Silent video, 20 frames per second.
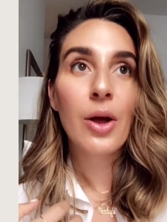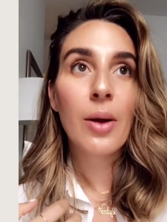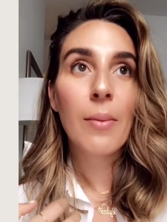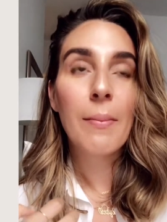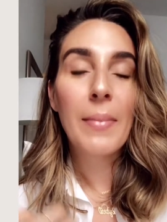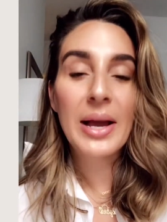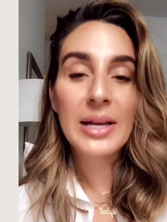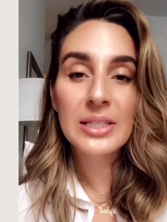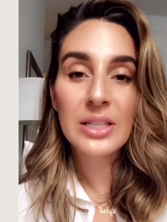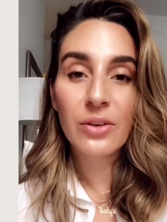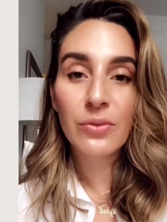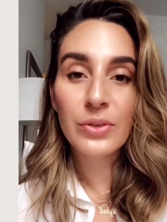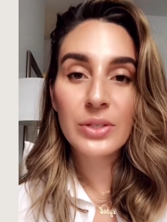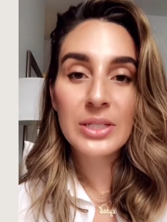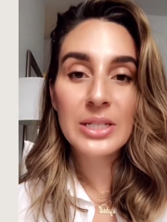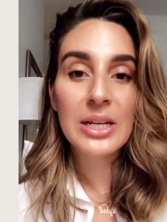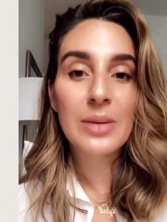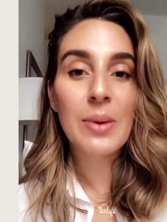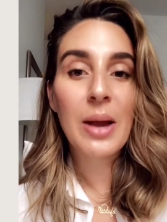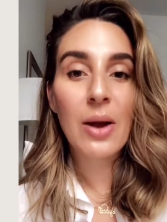my
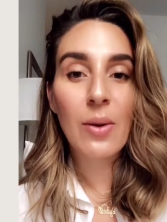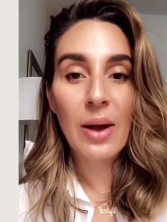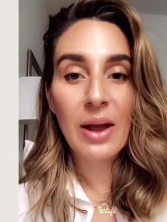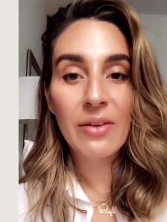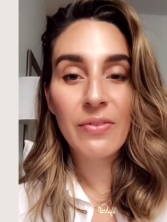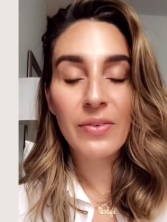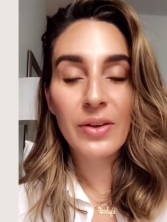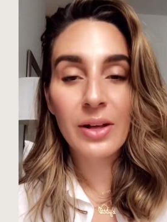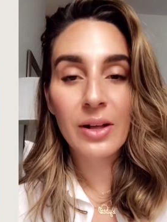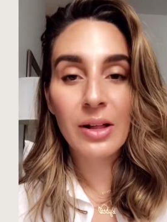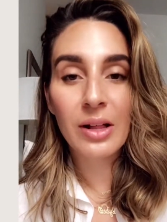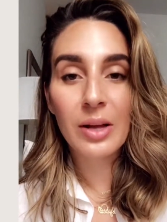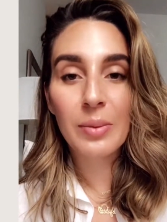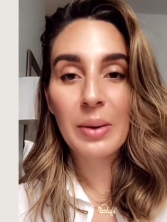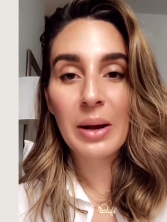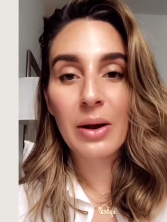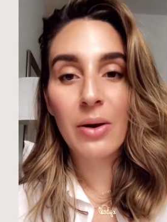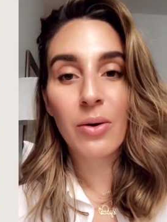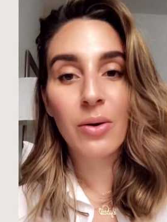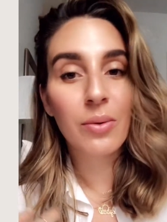self-esteem, how I feel
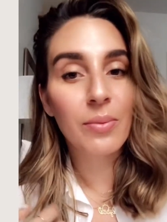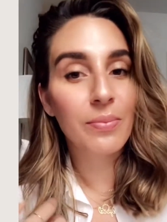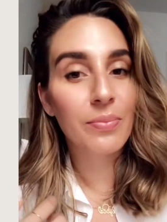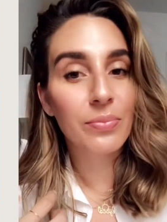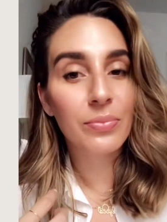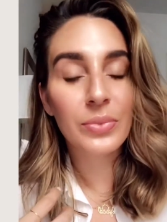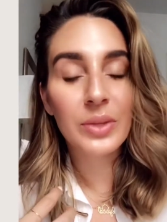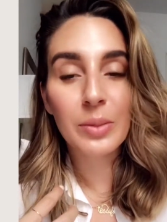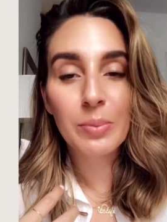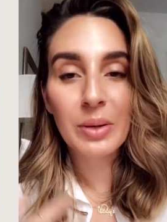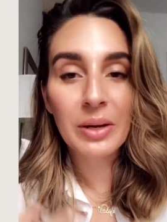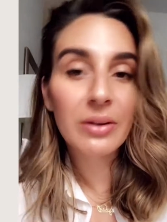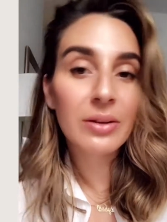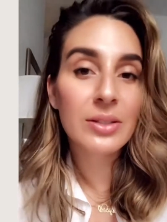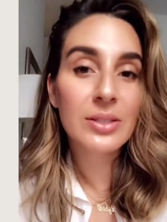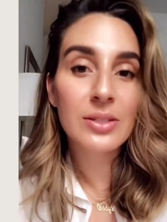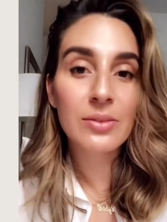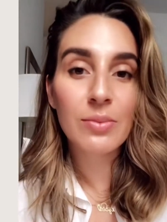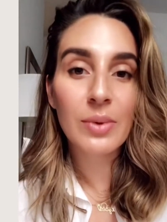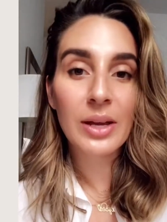about the
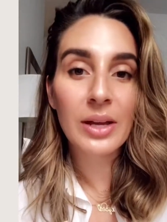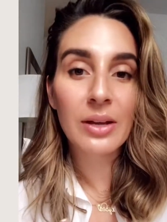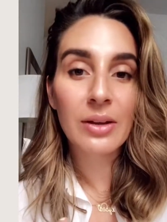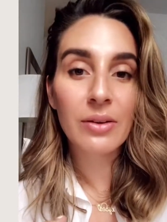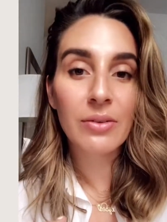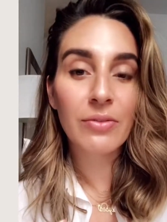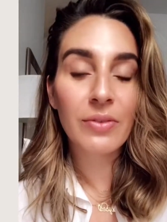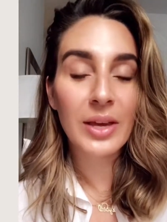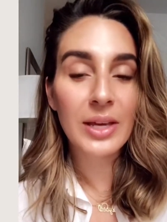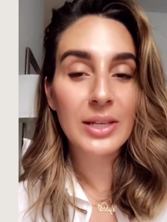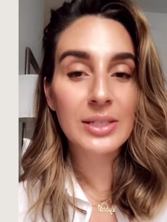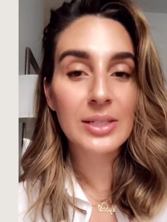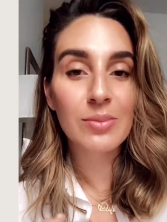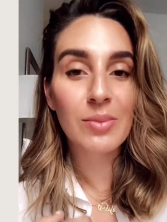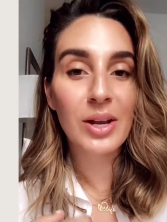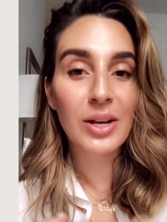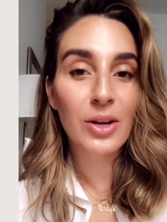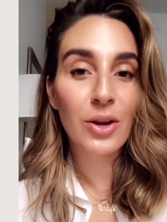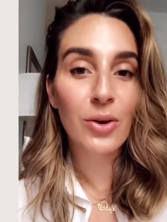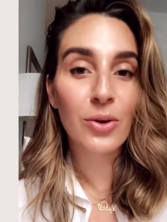appearance of my face and
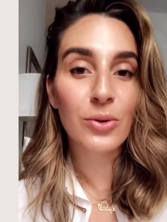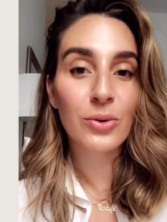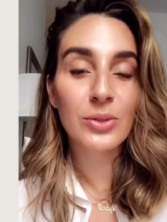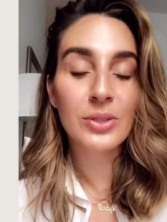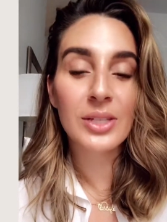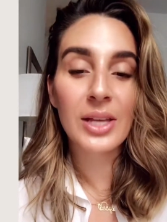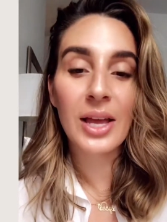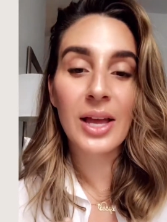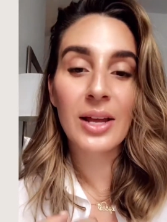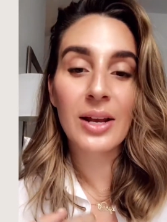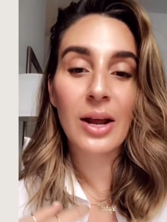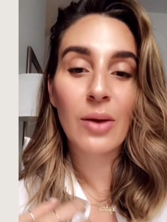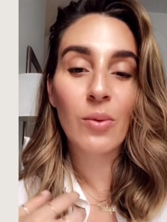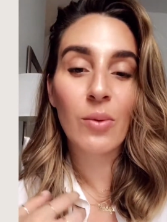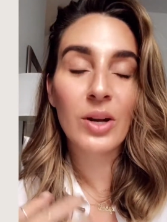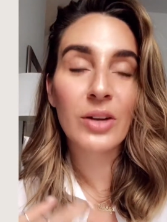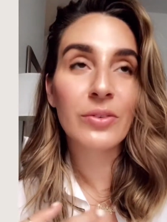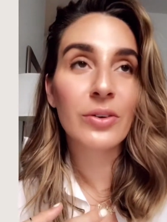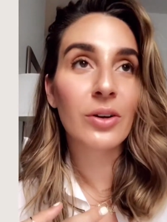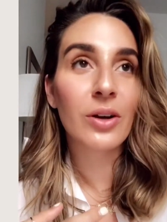my nose, and I want
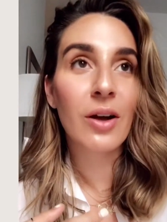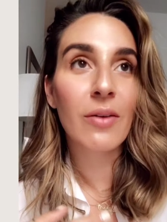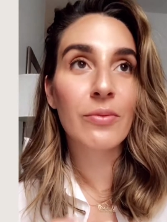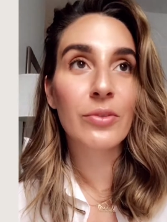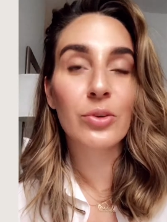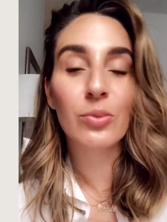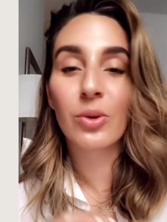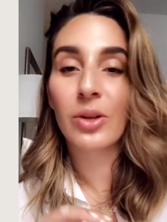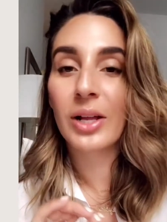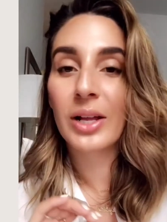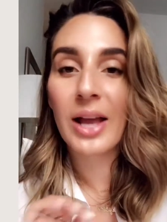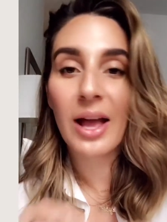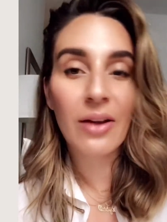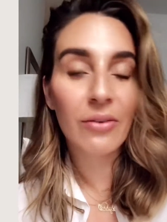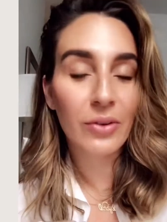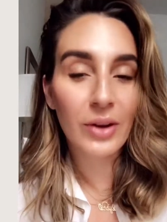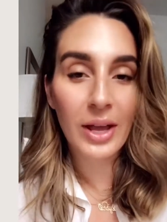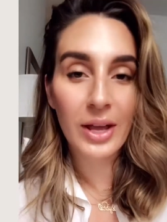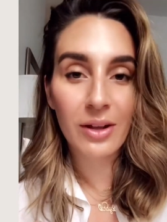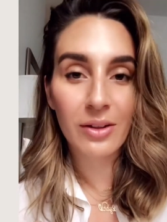to feel comfortable at
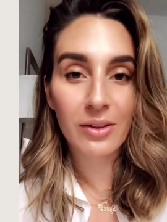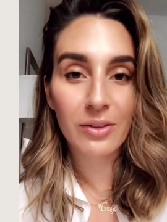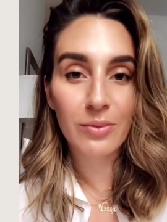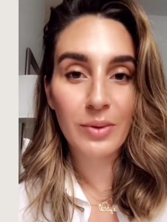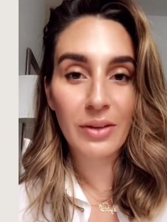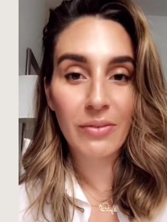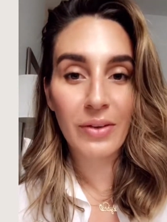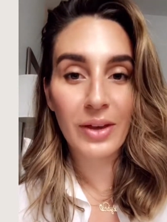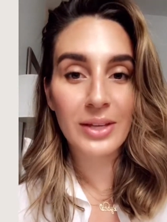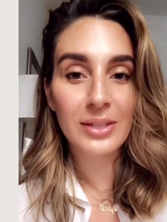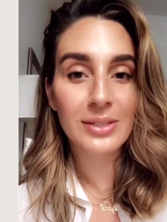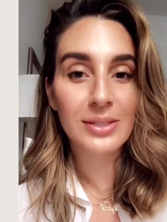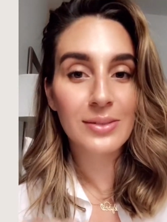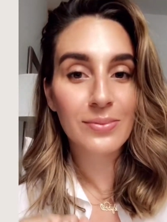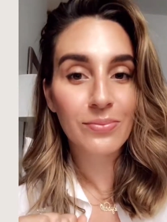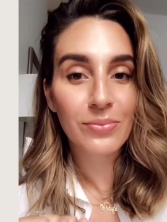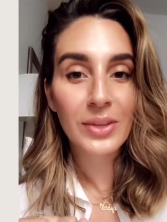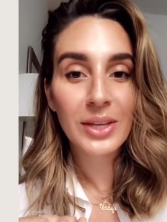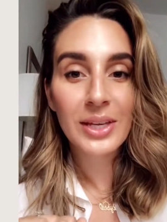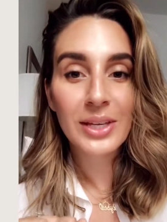every angle of my face.
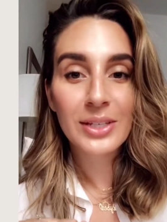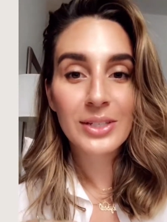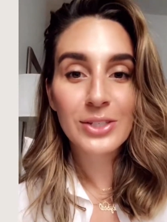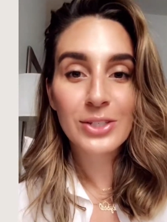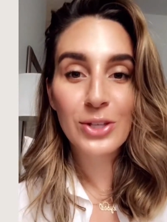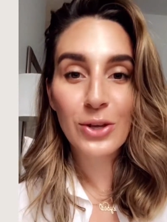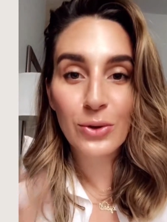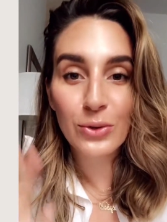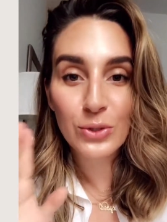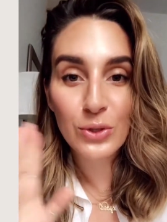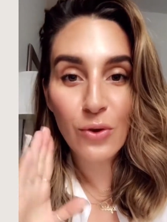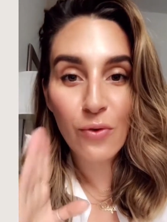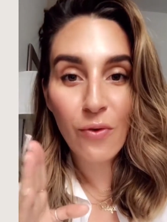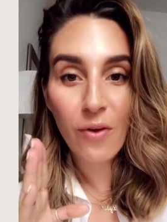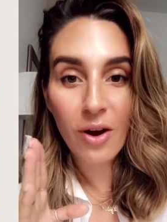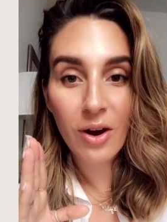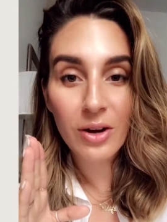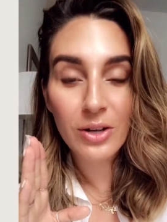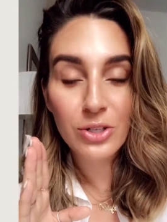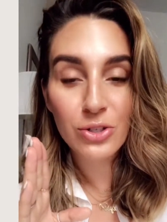So
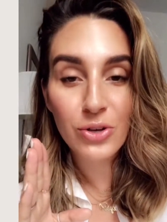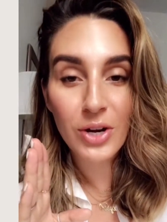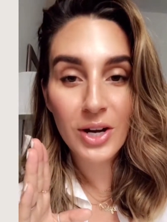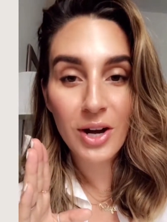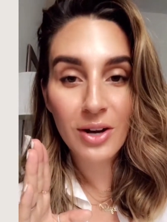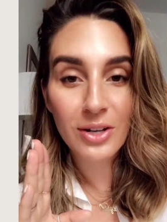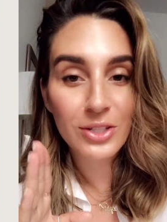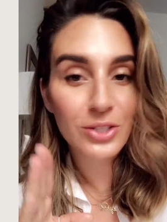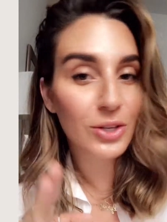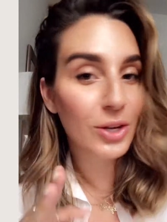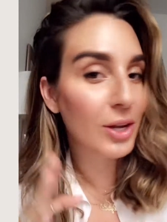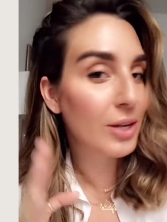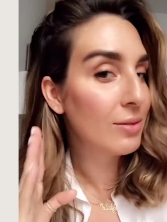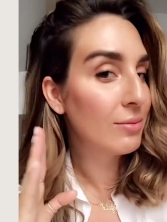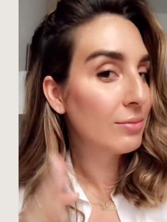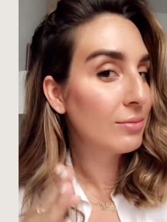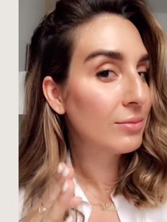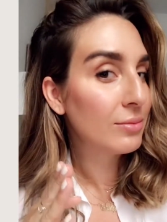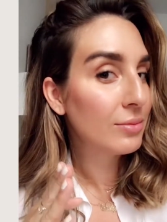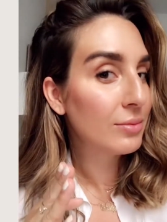far, straight on is good,
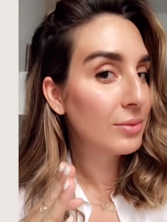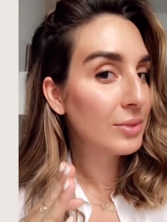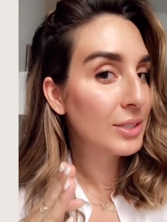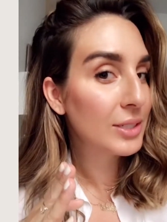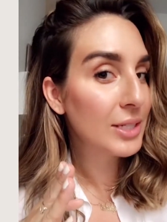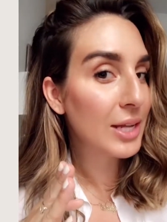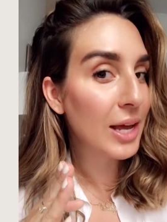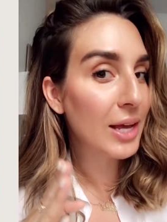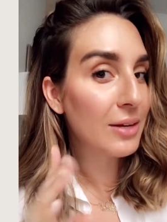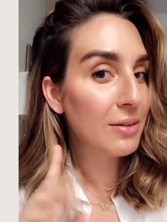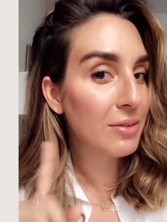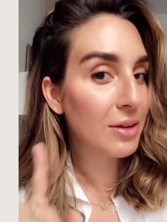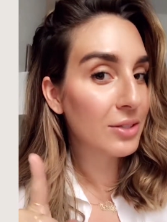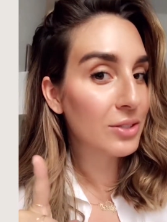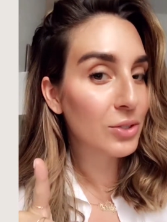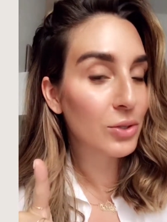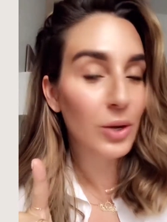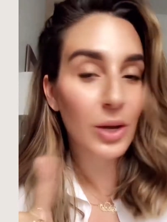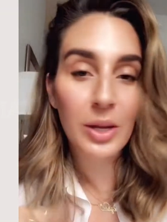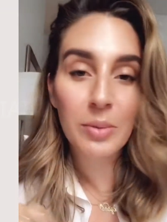side not
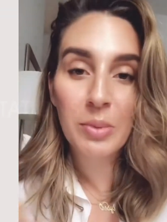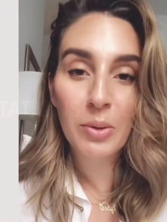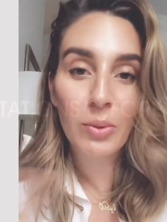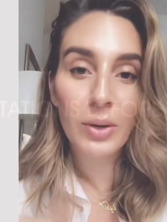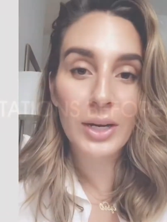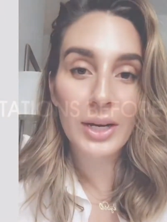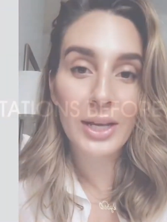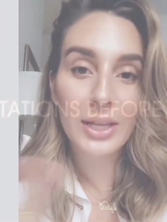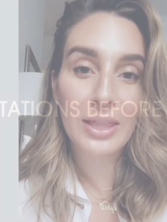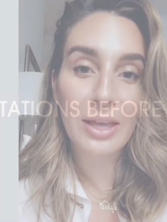so good, but we're going to get